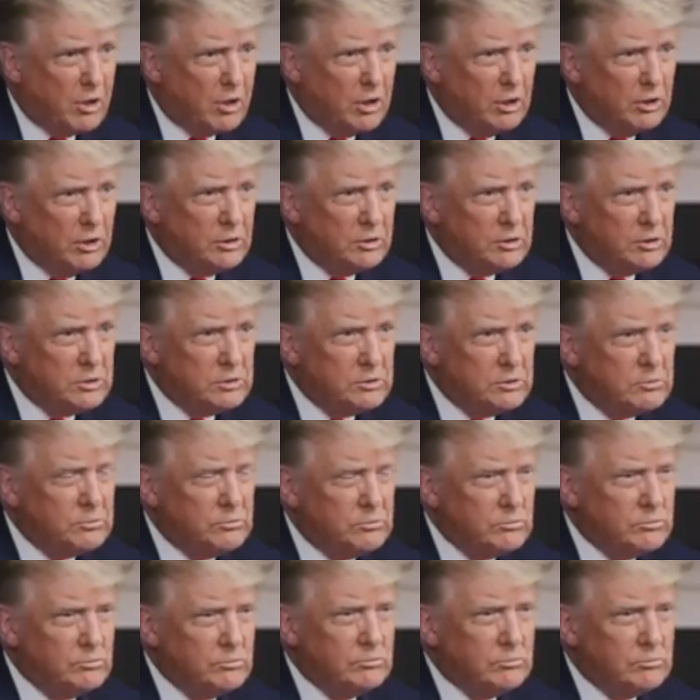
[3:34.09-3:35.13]
Okay, but I'm
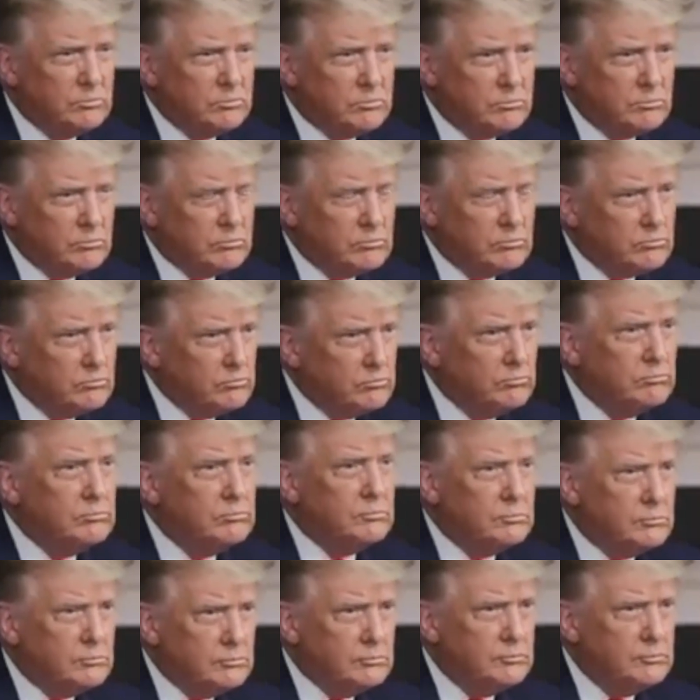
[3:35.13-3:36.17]
asking you now
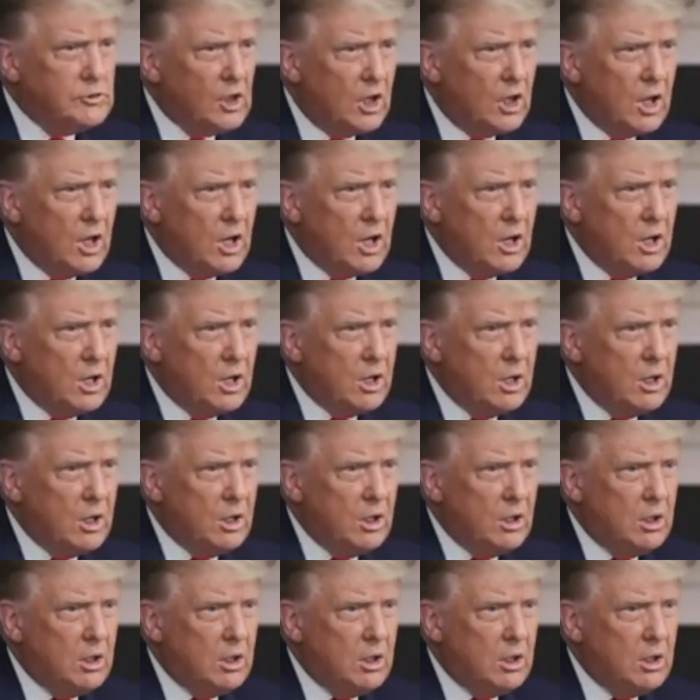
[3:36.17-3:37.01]
about the masks.